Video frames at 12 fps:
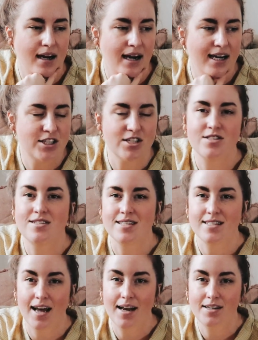I just
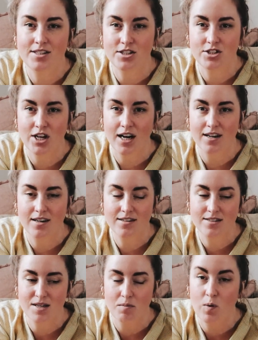decided to check
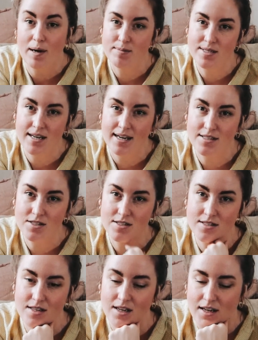some
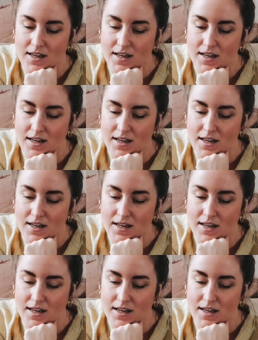websites